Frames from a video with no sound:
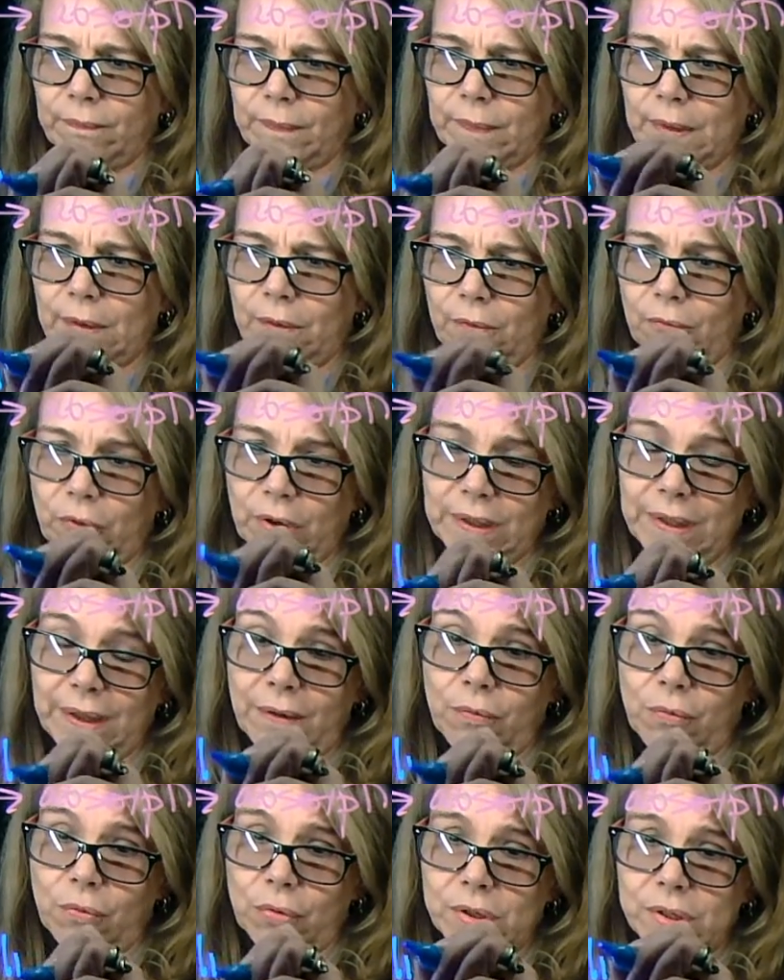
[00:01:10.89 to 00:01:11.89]
What
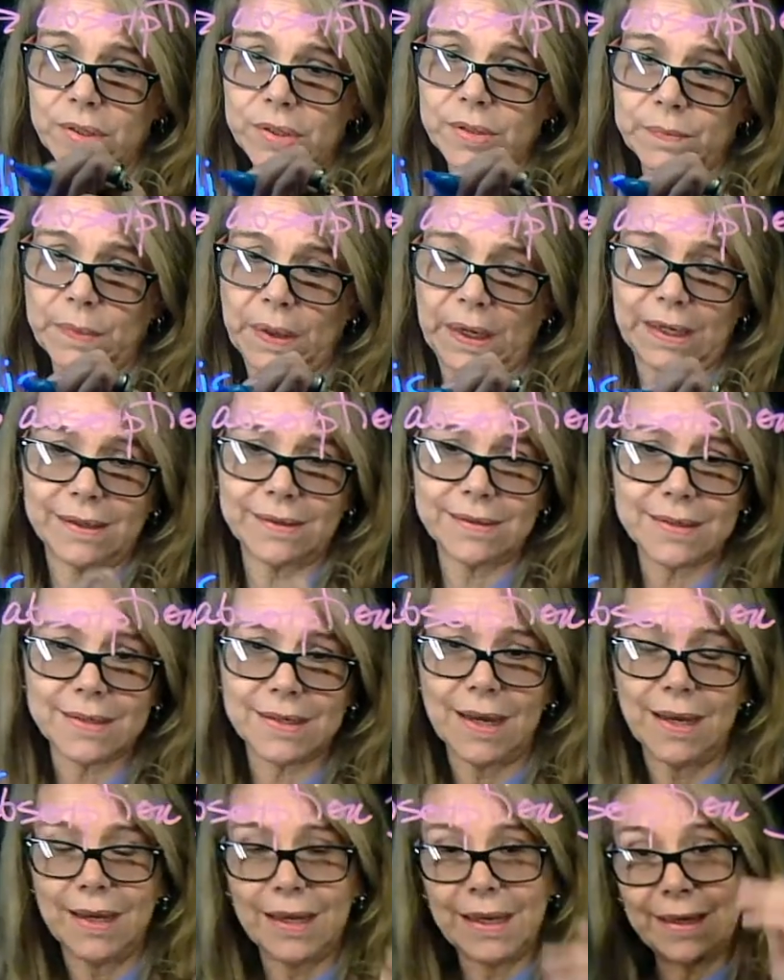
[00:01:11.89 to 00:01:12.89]
that word means
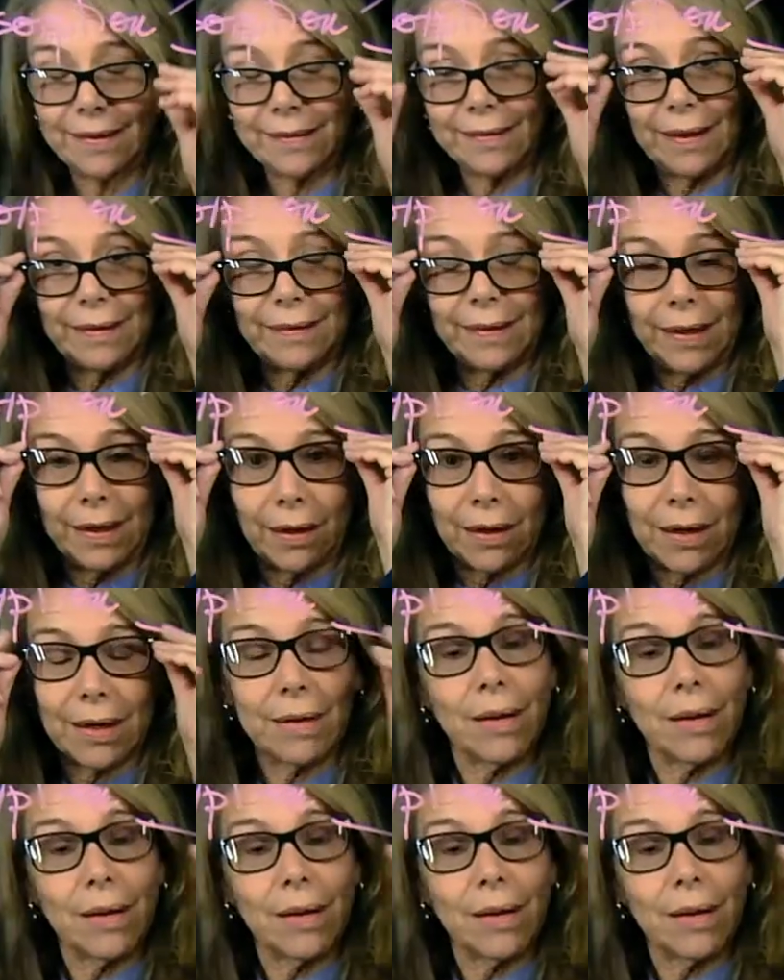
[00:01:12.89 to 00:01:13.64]
is that they are